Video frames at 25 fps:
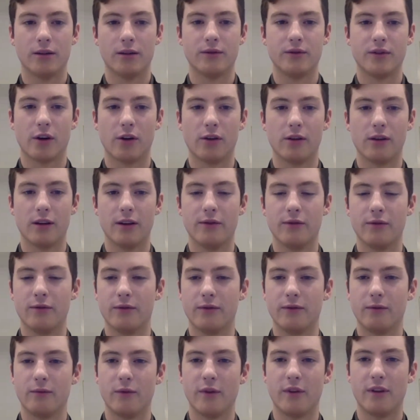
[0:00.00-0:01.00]
don't live
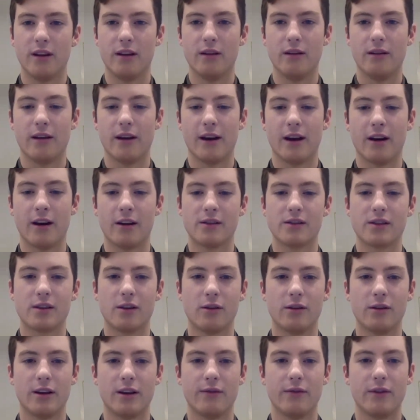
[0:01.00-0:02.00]
within the household
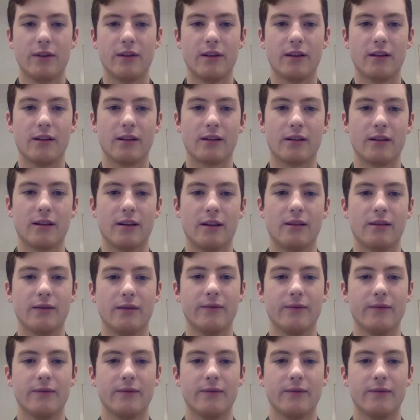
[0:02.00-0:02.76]
and everything like that.